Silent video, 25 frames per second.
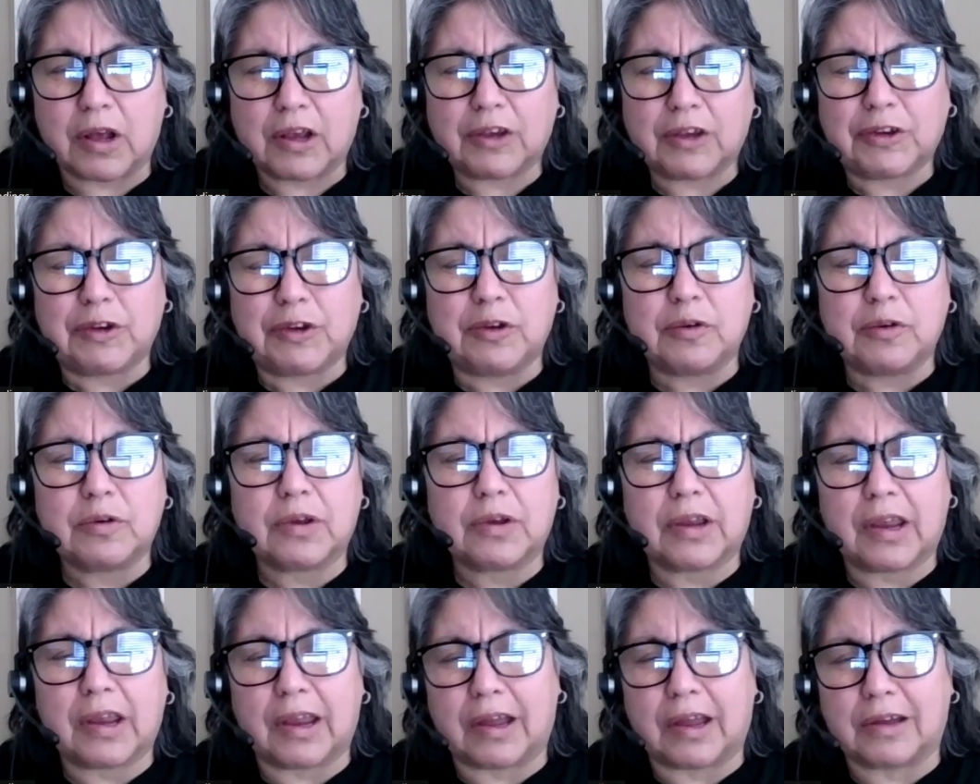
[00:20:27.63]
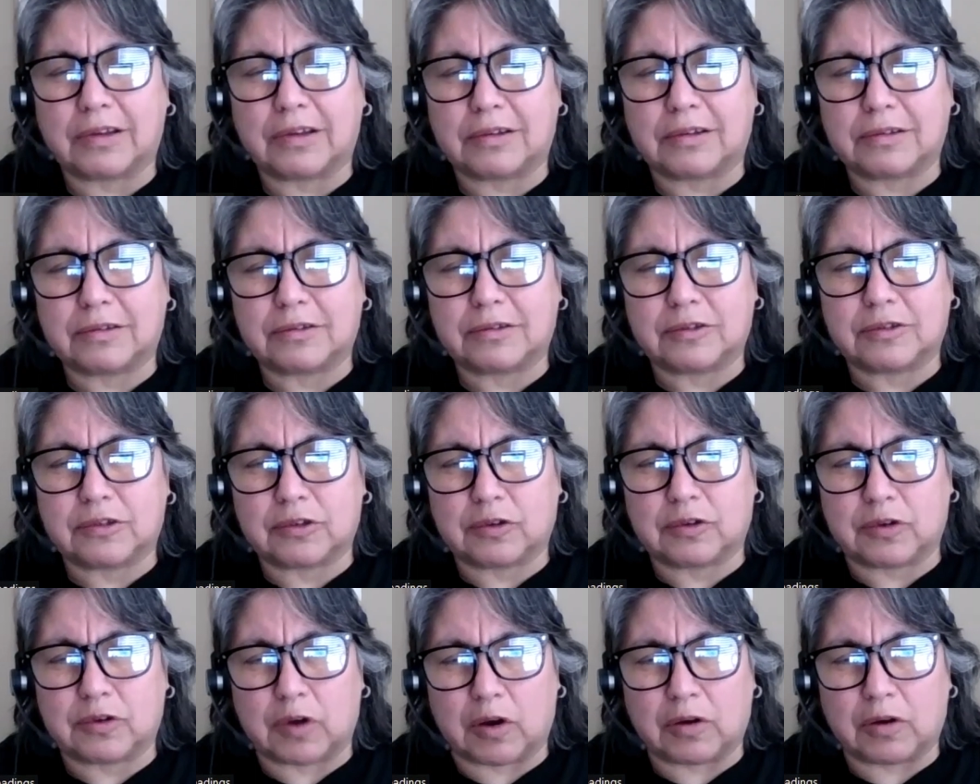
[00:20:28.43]
You can't
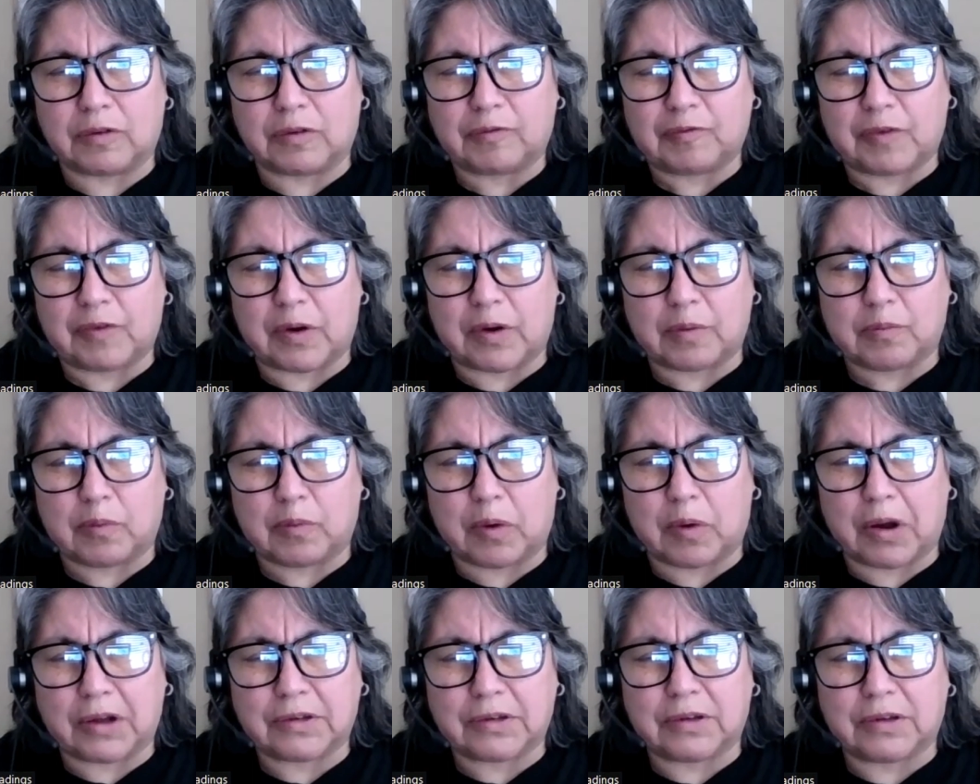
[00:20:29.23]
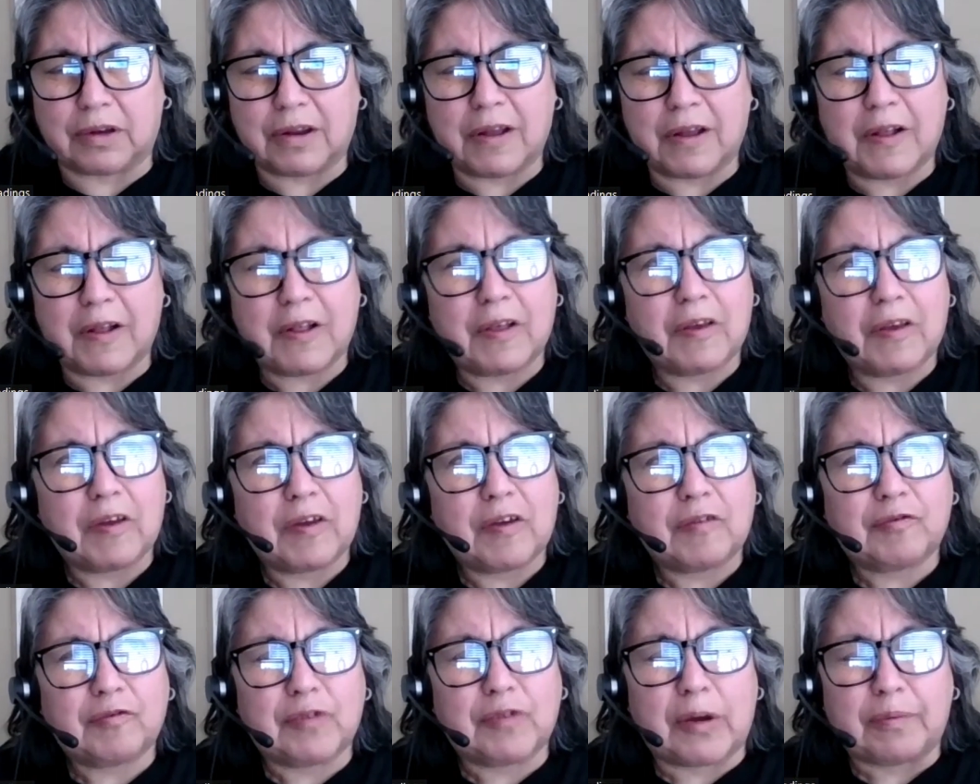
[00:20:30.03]
go from
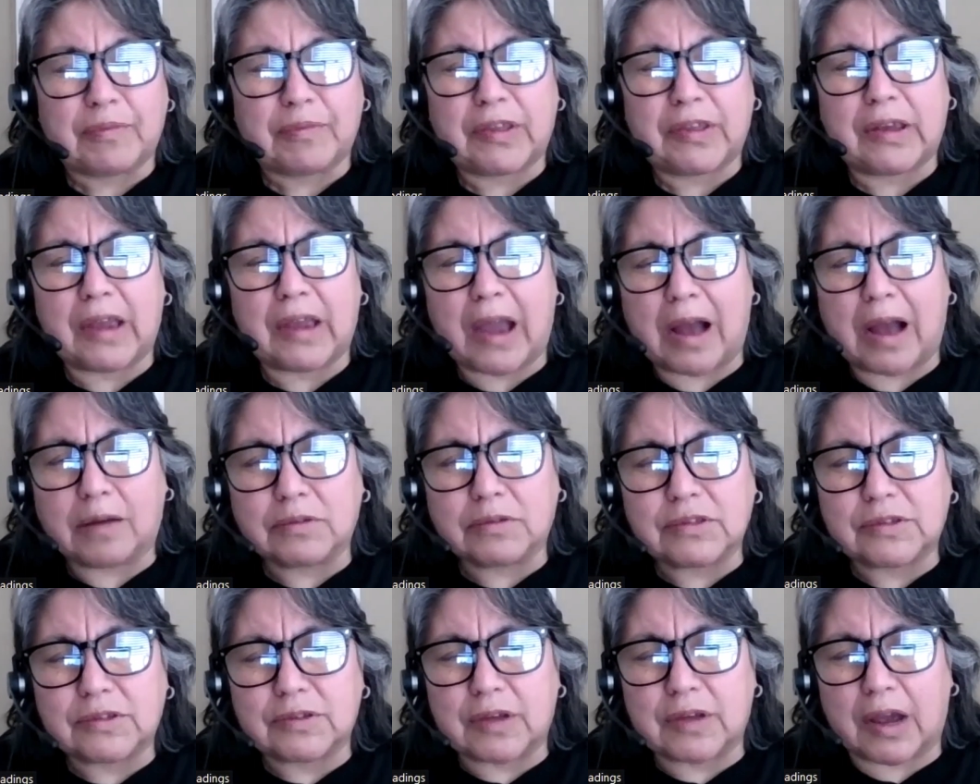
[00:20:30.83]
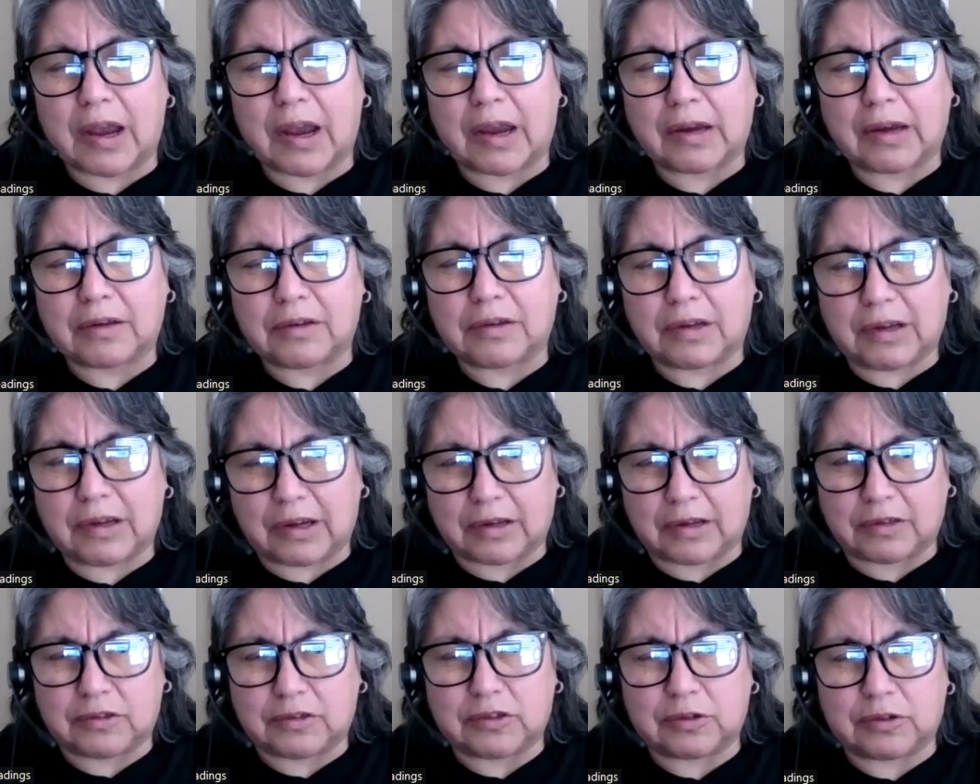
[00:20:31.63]
the outside
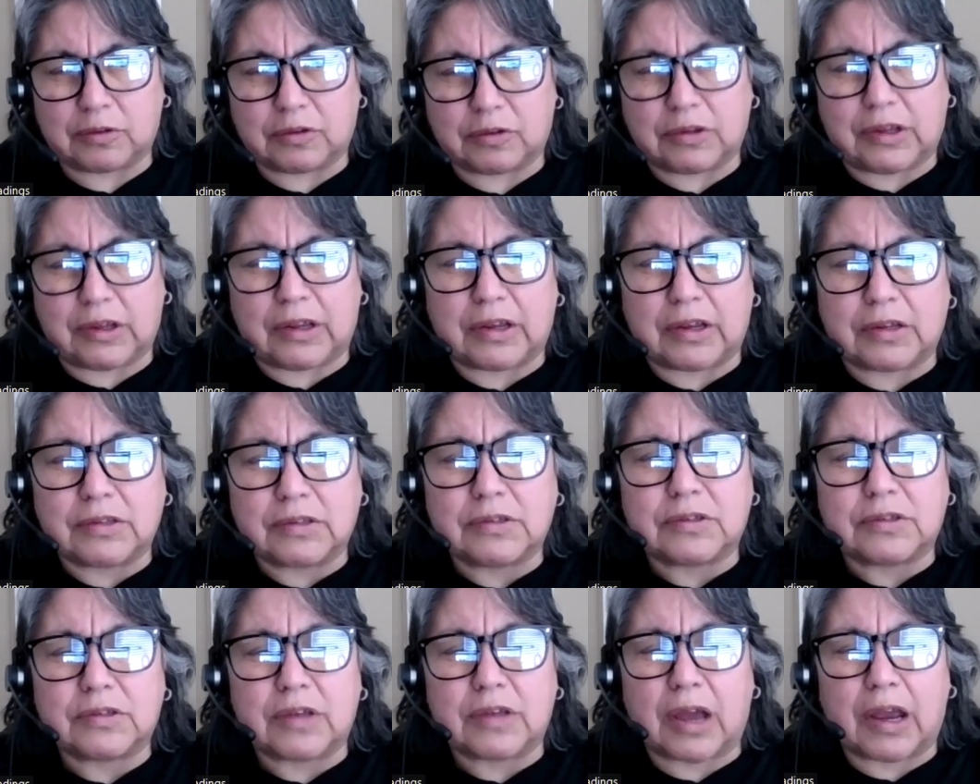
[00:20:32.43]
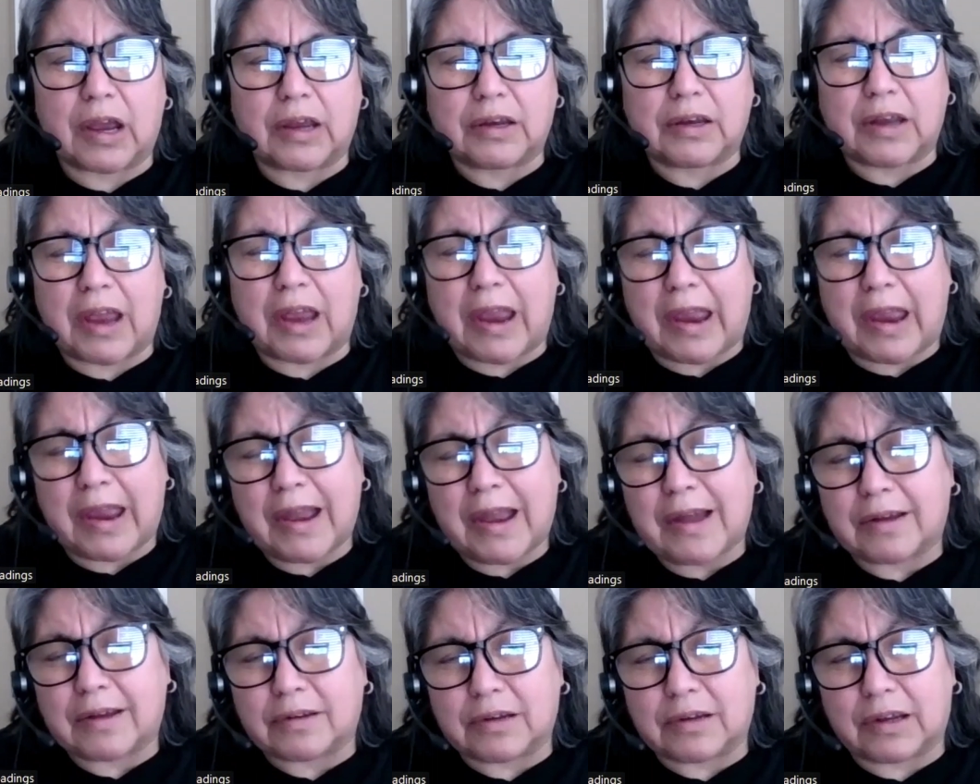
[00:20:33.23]
into the inside,
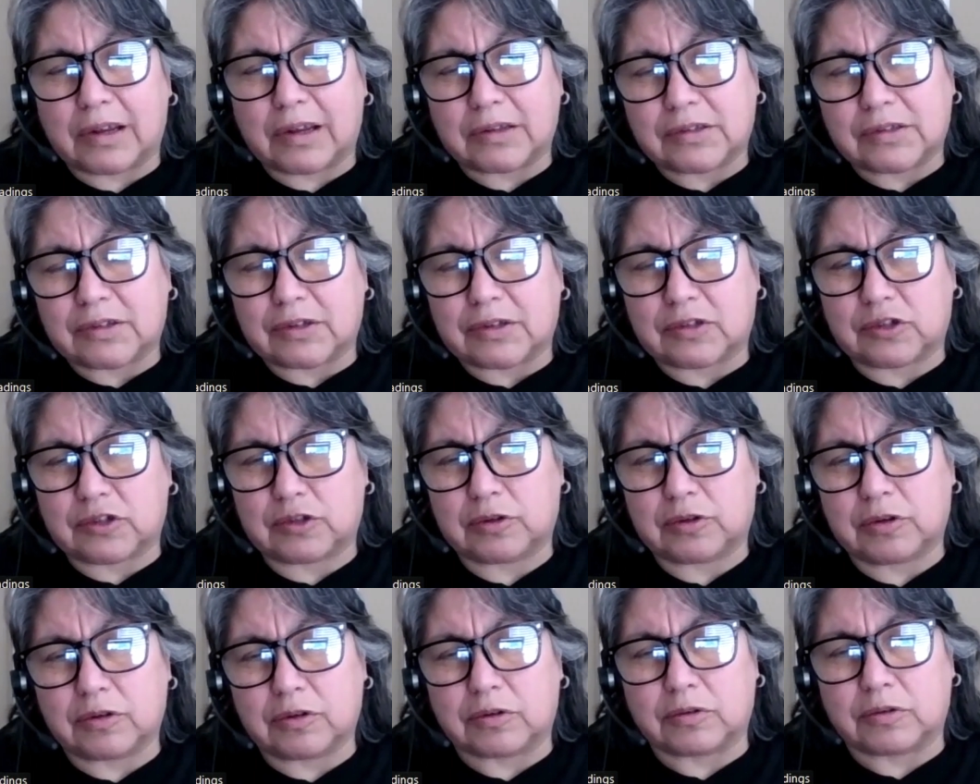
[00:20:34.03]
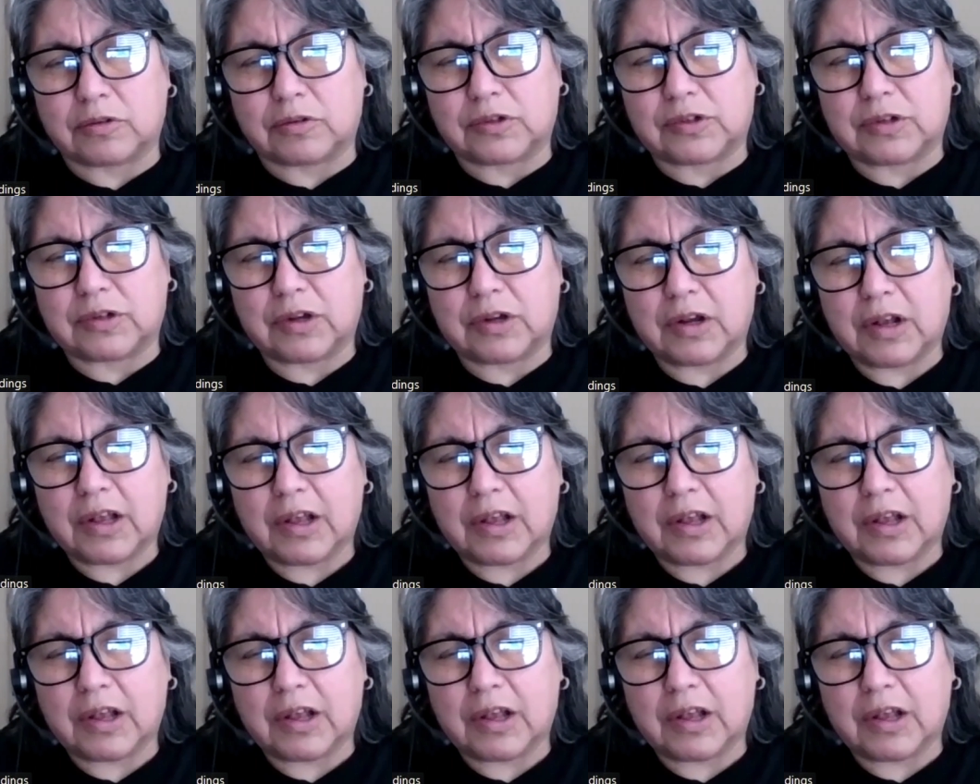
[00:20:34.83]
and it's a church.